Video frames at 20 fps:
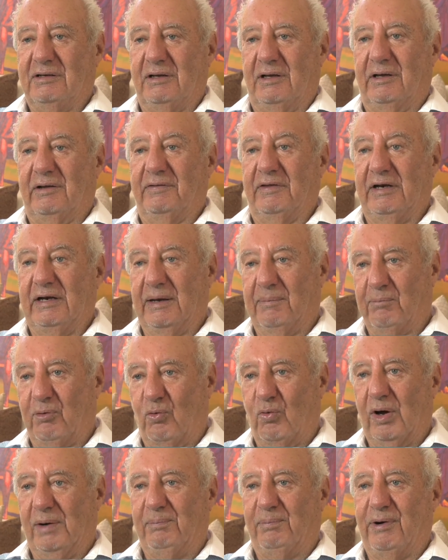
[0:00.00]
the
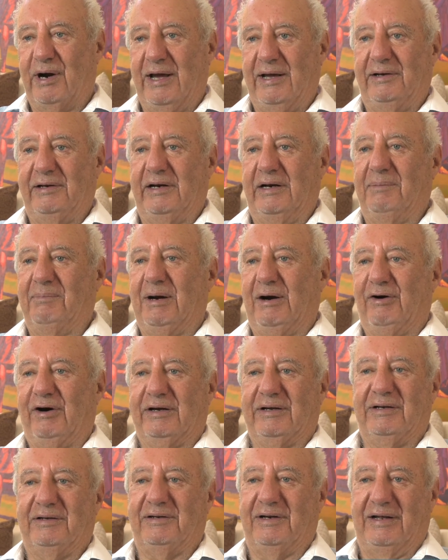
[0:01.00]
#1 brand in
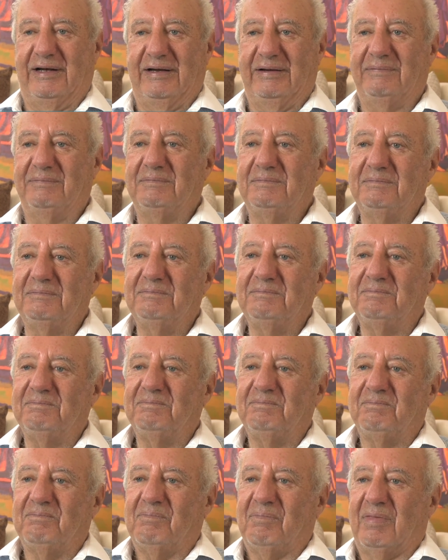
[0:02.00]
America today.
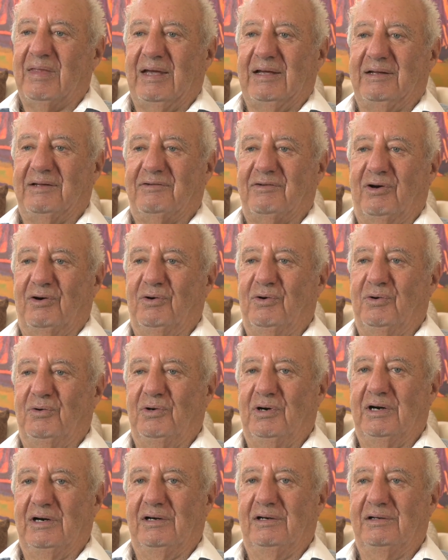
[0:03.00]
And
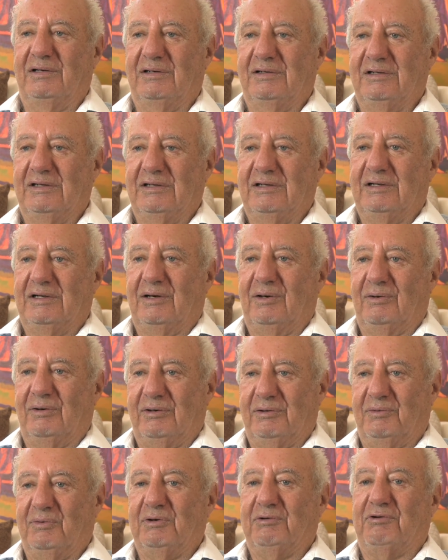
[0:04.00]
so
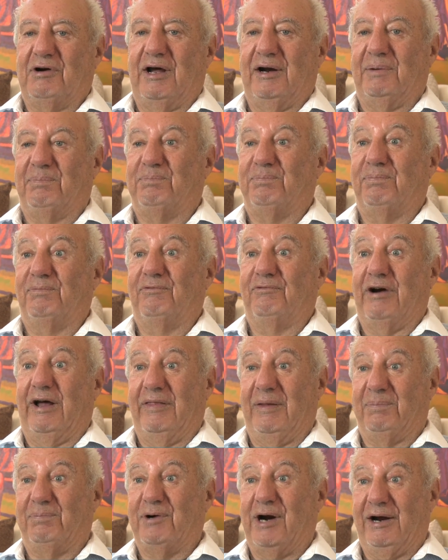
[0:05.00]
we're
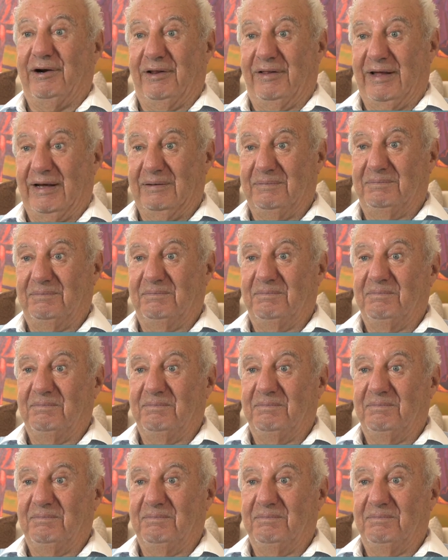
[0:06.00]
rather proud of that.